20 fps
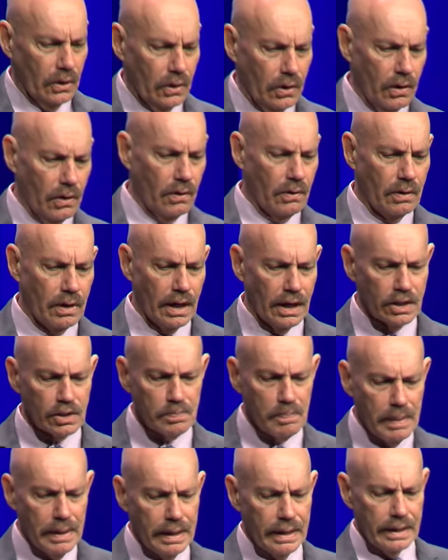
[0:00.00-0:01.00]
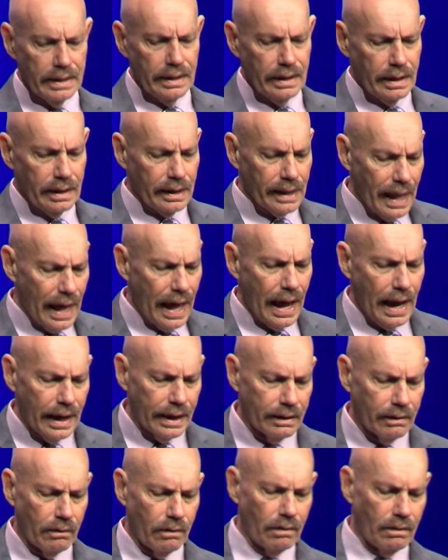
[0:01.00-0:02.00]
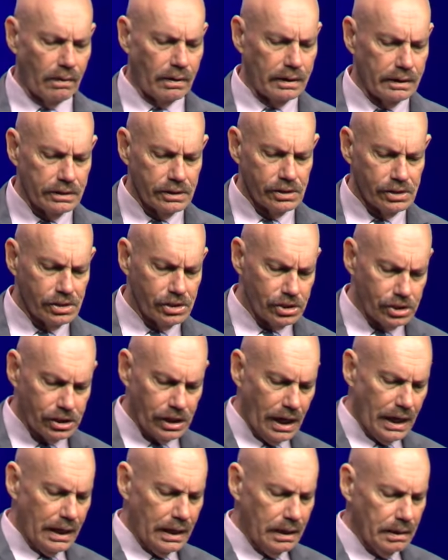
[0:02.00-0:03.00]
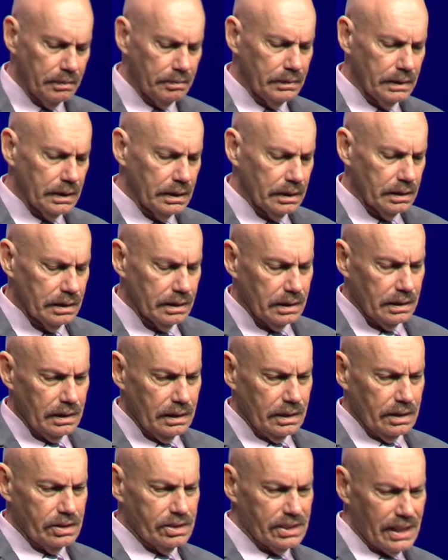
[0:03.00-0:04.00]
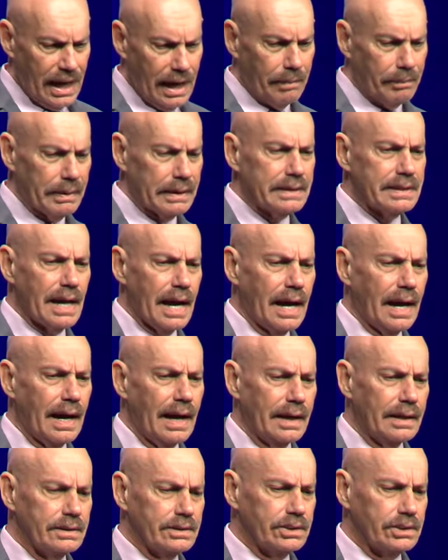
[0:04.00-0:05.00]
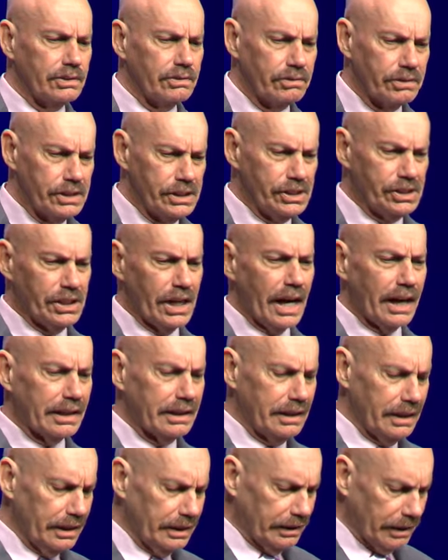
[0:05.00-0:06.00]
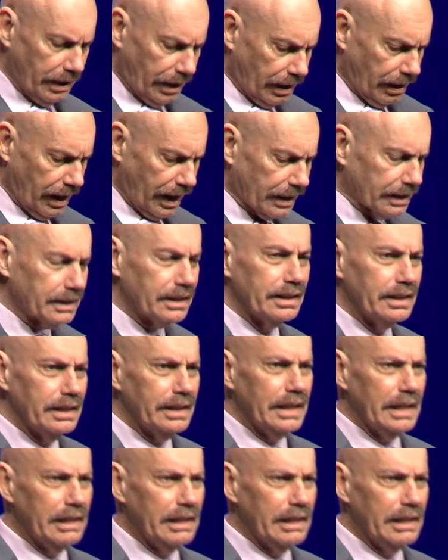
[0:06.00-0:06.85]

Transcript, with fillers: who has been lied on, shamed, sabotaged, rejected, neglected,